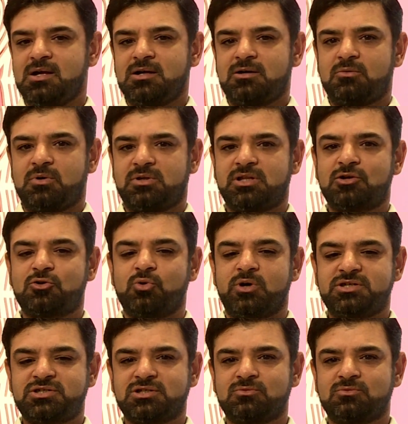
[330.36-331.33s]
Well, the
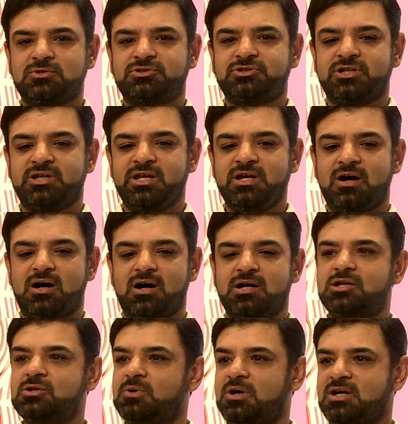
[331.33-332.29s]
question was really
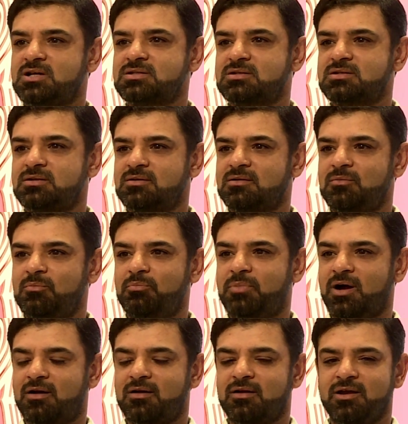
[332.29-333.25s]
hard to ask,
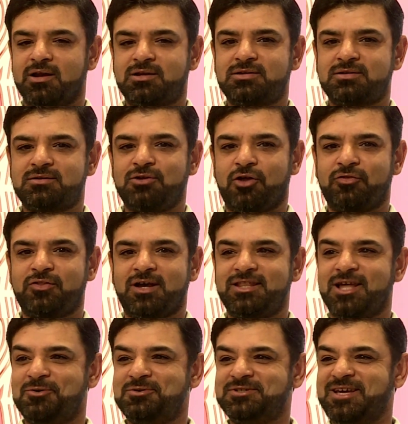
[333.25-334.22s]
but it's not
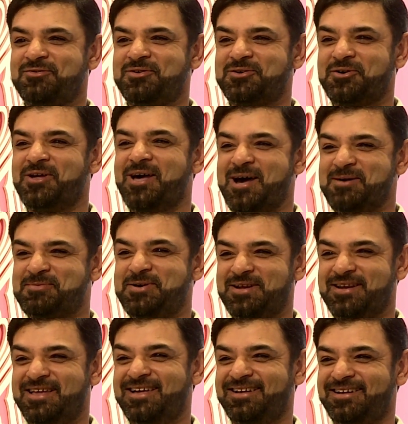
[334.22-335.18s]
that was ever going to
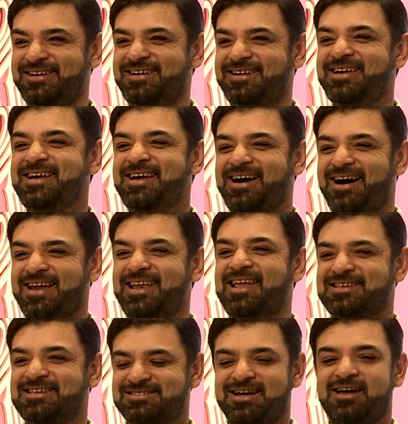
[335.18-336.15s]
happen,
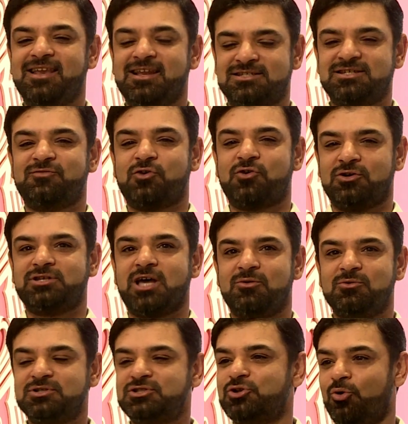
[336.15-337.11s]
unless of course I
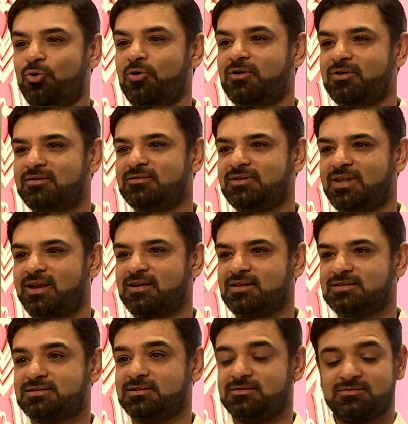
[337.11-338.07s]
was told that,
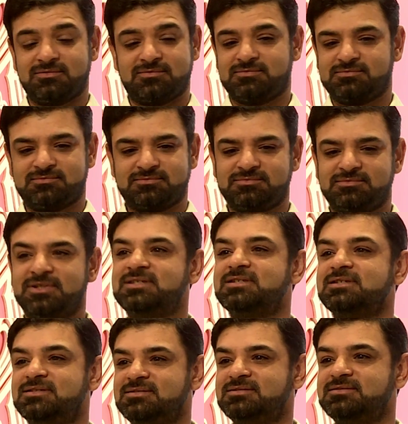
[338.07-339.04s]
listen, this
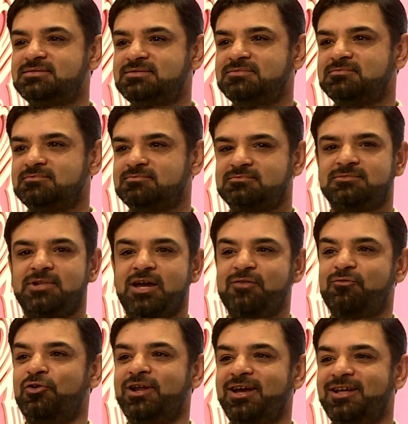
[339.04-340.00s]
is
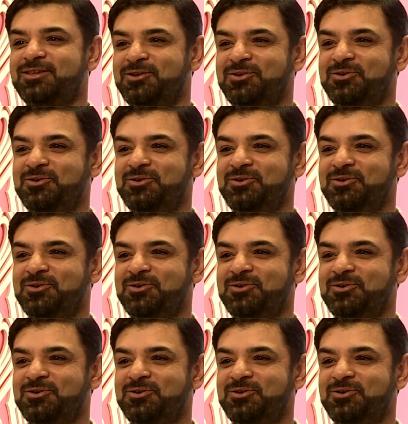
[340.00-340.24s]
life or death,